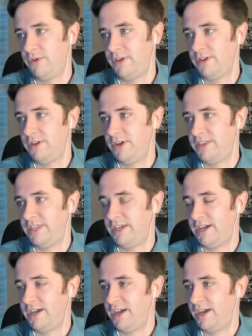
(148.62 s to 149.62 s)
I think
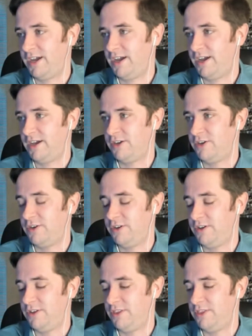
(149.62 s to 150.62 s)
a
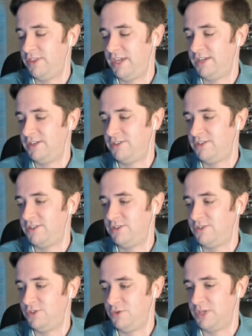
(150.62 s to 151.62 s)
good thing to
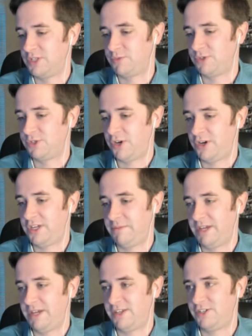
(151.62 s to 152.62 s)
do as we're talking
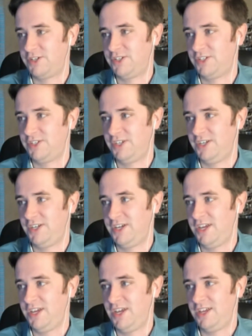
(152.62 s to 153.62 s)
about that is just to
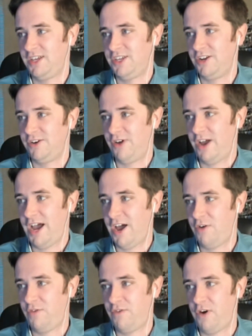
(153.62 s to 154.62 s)
see,
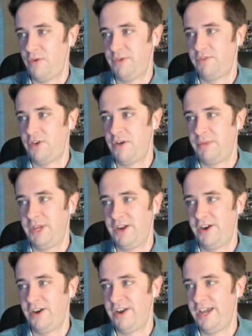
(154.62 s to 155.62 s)
how far we've come
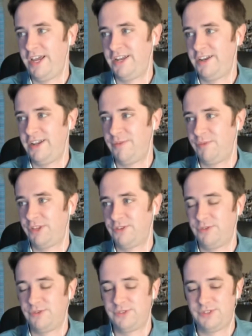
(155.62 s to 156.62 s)
here and what
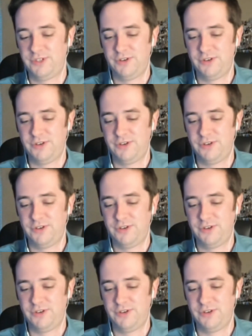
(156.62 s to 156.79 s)
those,